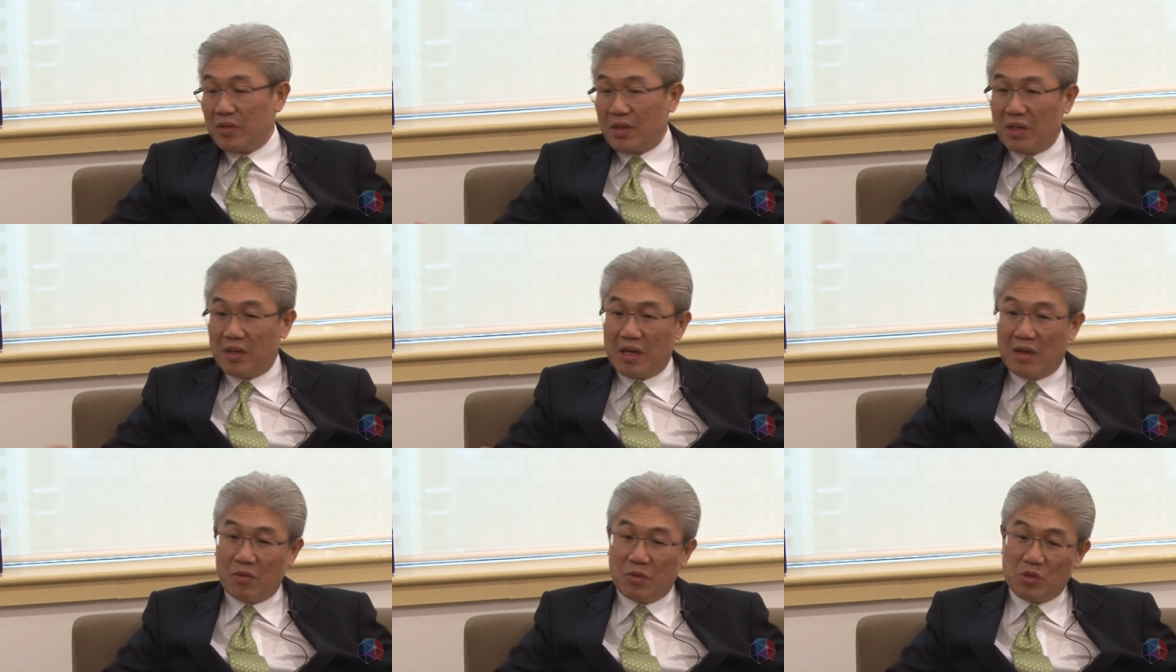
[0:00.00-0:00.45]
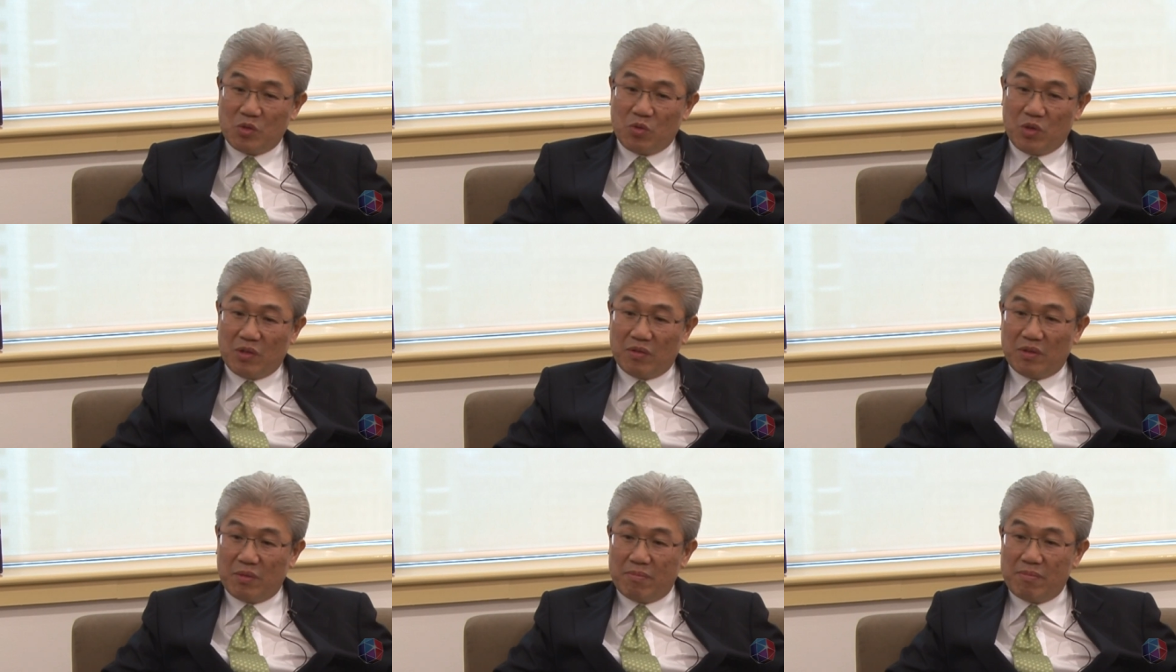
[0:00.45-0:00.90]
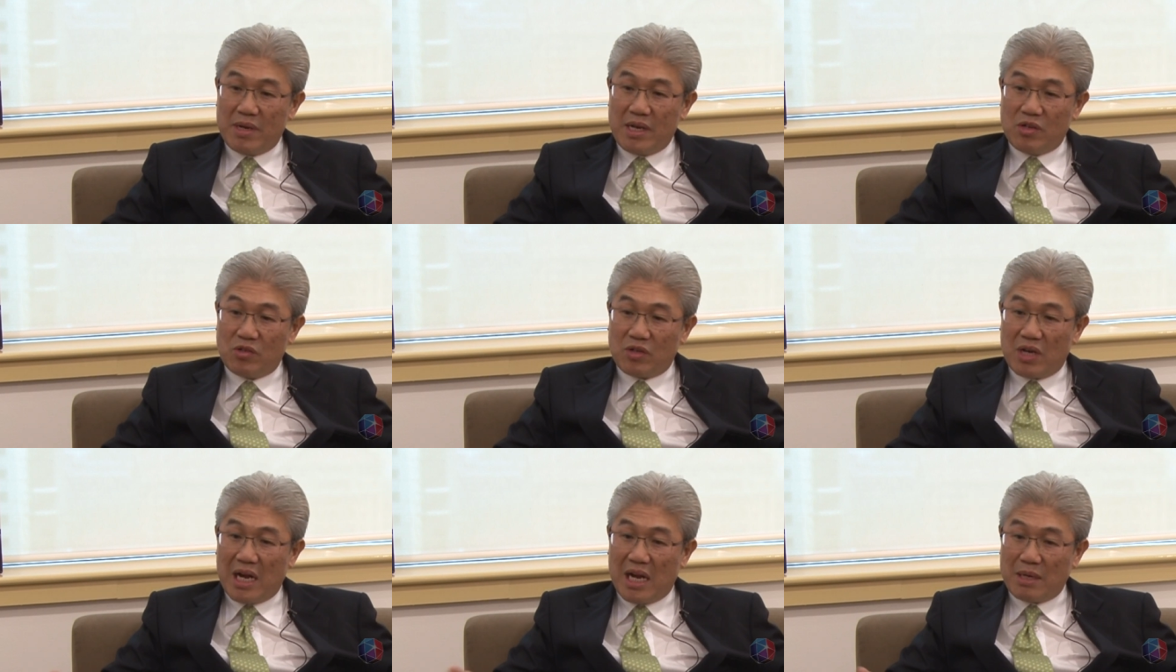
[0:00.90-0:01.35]
You know, it was one of the
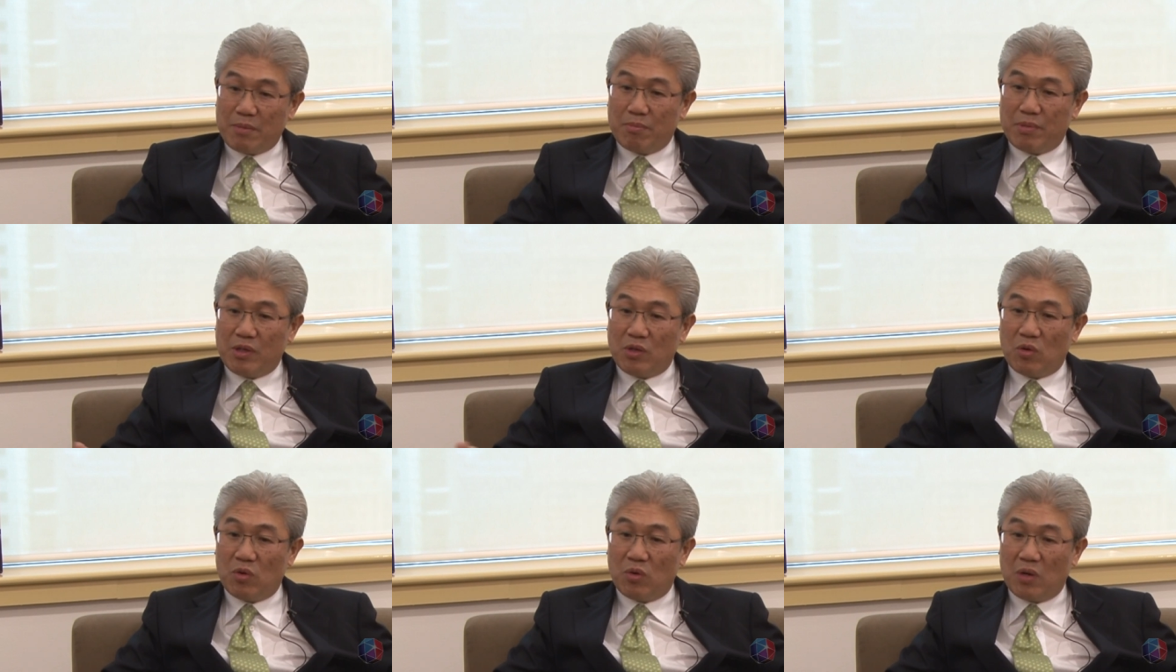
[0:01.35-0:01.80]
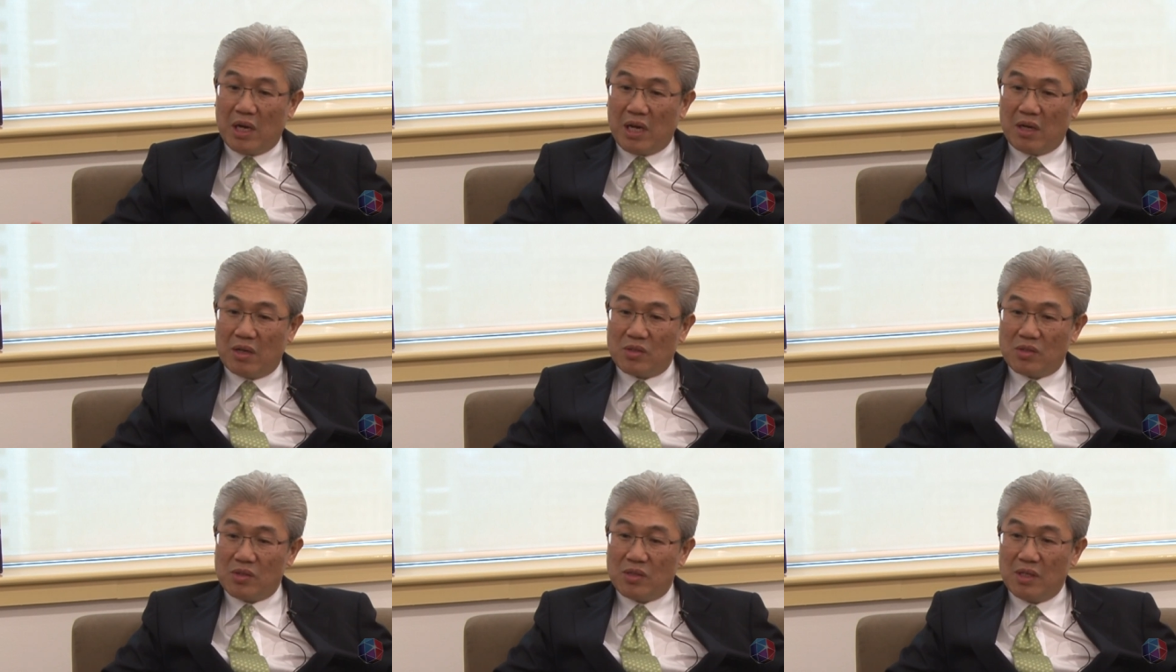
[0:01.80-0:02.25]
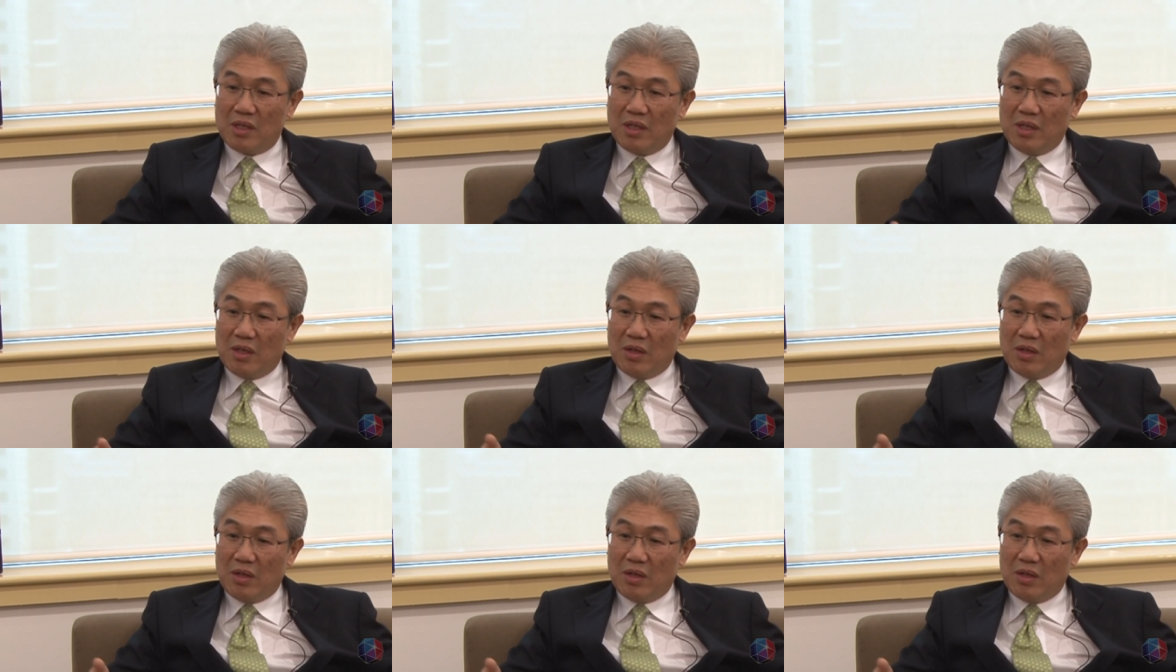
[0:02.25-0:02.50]
major IPO houses.